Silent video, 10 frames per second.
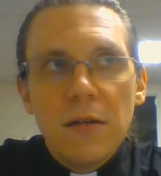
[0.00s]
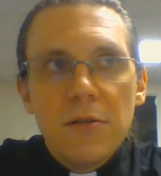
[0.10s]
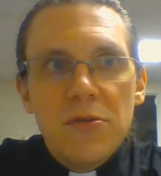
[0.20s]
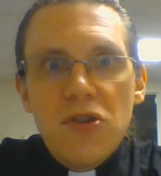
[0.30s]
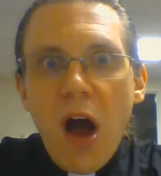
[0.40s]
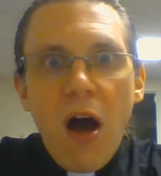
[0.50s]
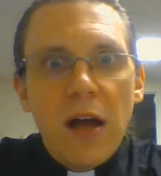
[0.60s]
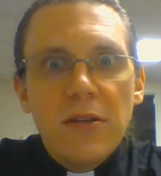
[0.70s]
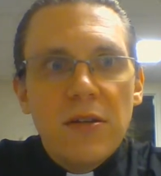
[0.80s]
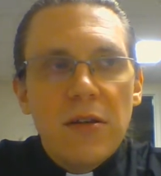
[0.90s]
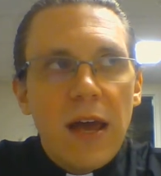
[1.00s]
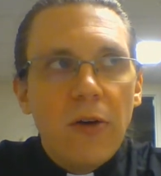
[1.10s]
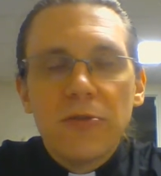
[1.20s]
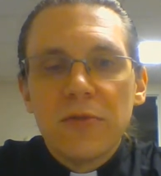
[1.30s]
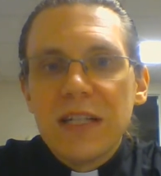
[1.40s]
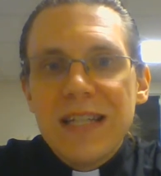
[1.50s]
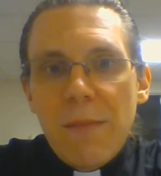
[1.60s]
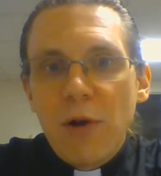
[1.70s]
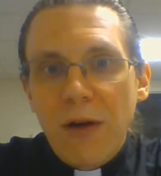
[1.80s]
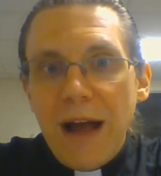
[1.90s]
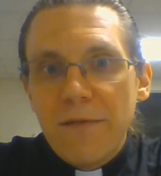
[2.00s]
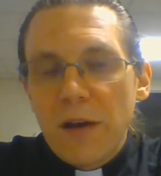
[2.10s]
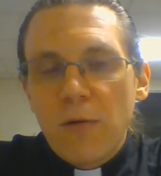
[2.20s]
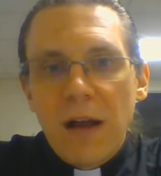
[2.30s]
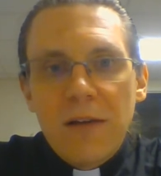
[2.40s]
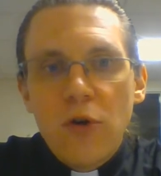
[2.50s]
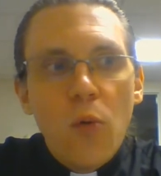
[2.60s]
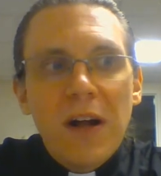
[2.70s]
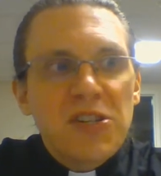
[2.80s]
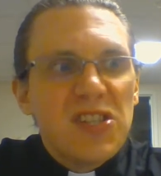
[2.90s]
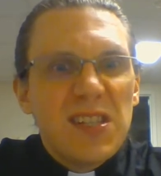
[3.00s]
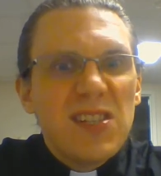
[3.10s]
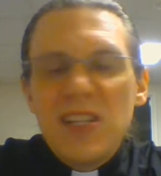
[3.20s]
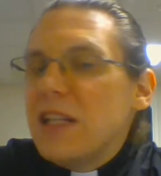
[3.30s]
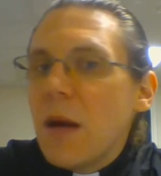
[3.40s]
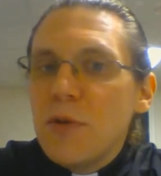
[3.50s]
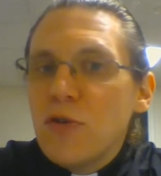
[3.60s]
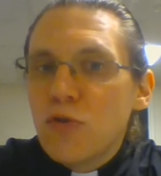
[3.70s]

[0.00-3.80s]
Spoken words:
non-elderly demographic, right? Go watch the CW